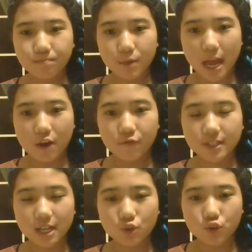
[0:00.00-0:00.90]
Alpha
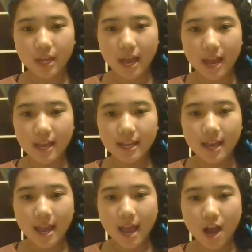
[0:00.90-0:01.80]
Centauri A,
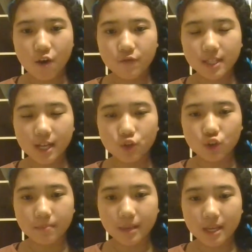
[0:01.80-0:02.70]
Alpha
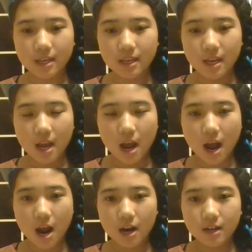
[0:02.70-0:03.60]
Centauri B
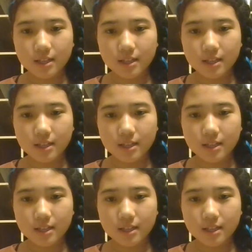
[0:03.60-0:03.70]
are